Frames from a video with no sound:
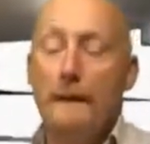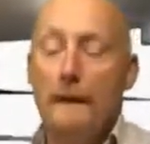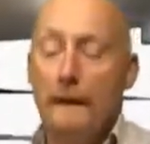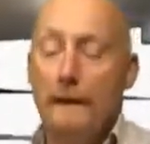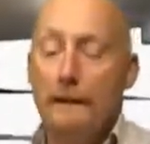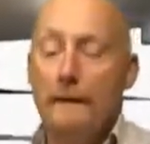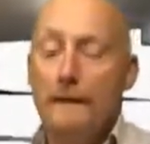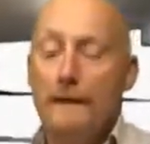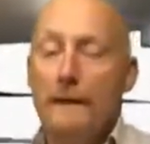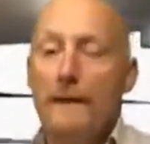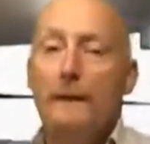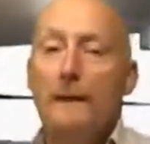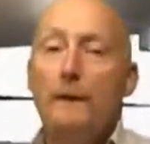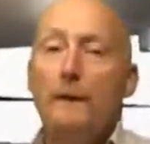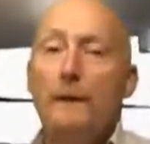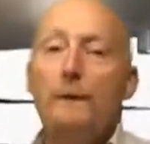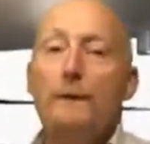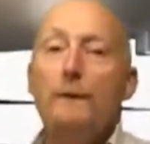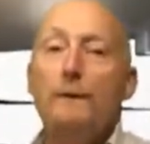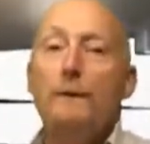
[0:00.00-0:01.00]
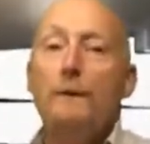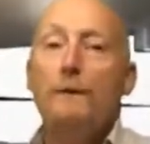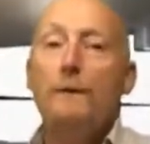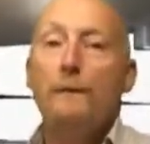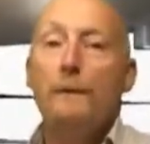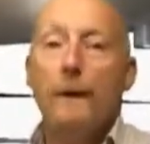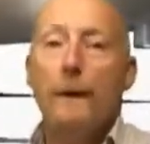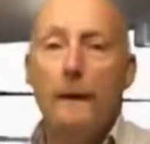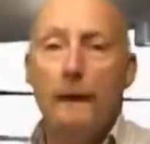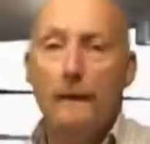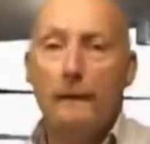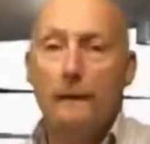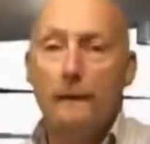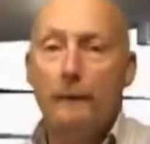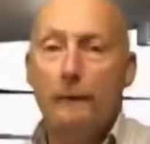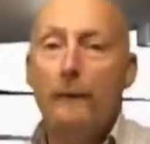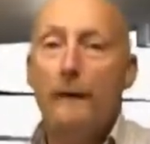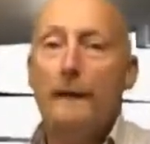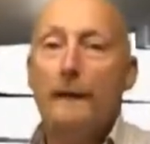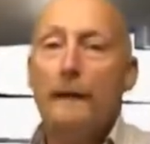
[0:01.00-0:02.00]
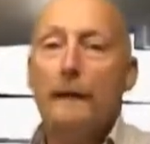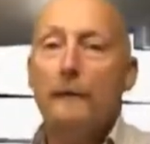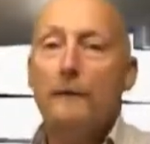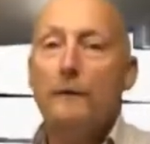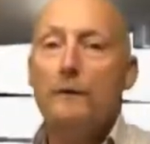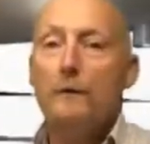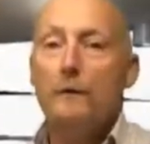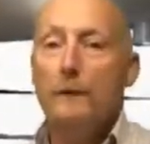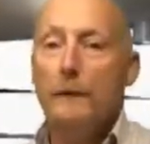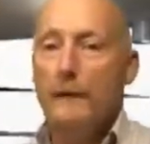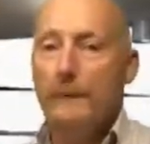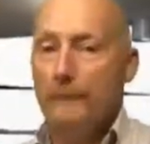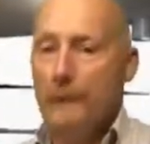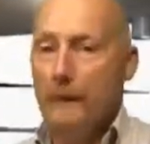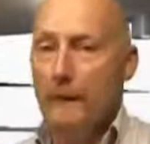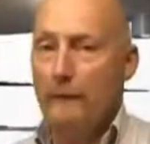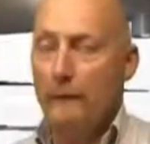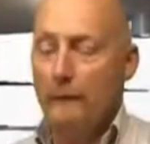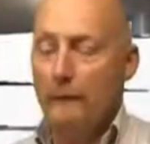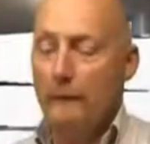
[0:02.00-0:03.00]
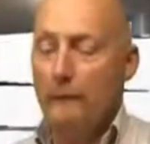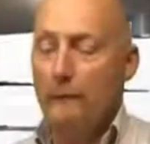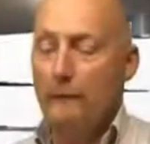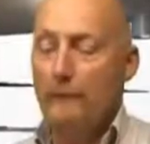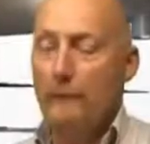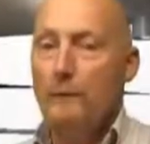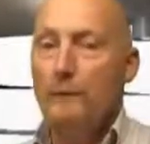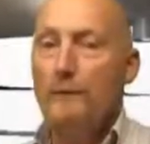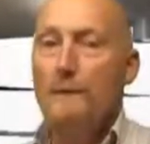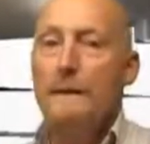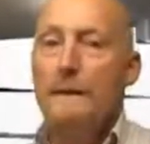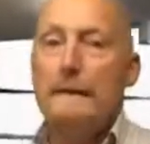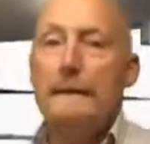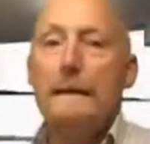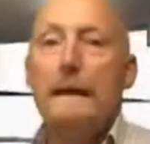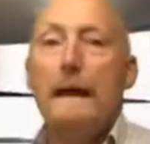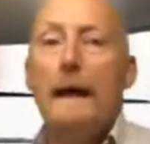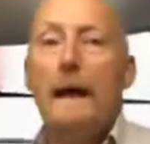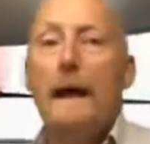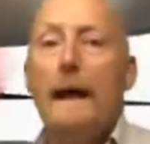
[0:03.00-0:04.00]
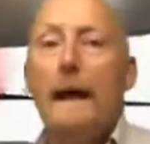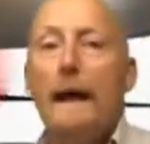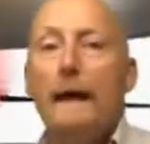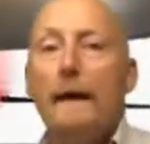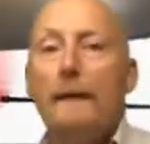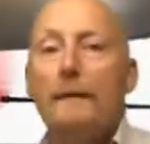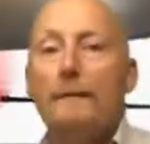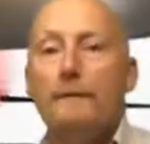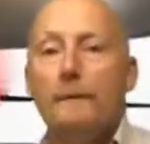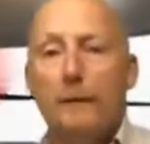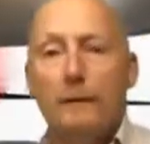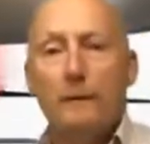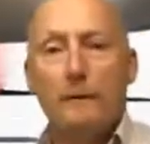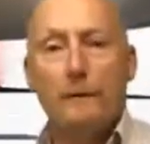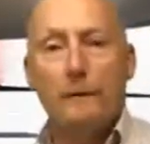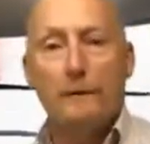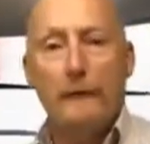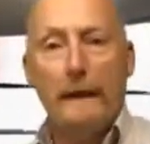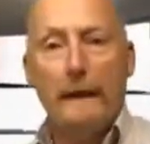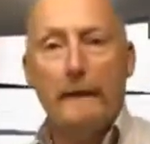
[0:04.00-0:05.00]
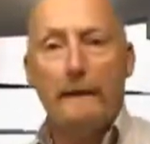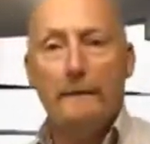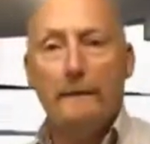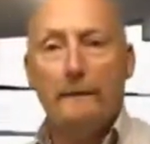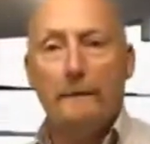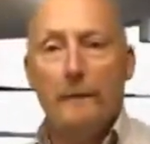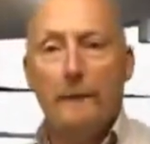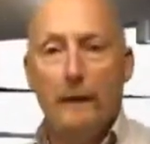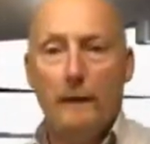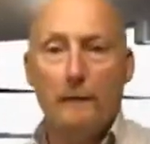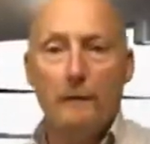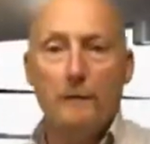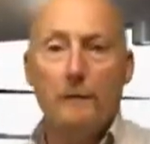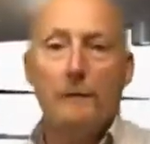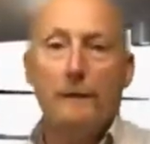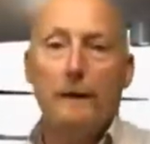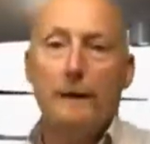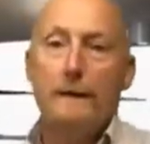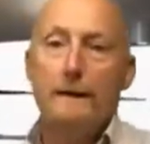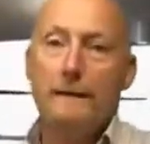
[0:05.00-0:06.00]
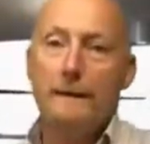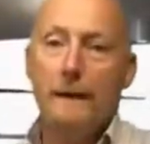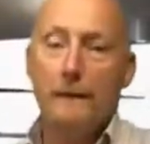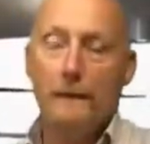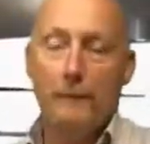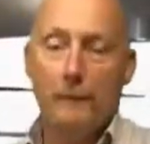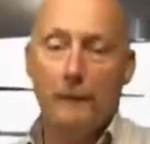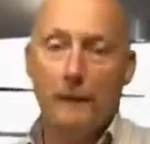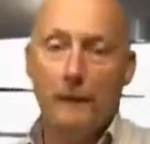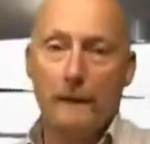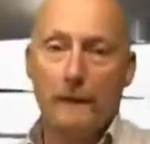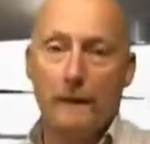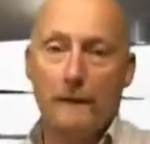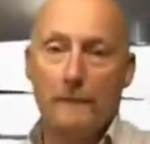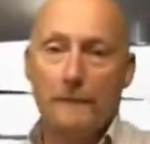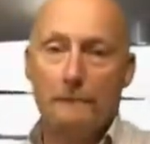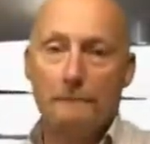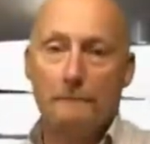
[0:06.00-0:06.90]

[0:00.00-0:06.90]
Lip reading: This includes avoiding sugar, fruit juices, and most grains and pasteurized dairy products."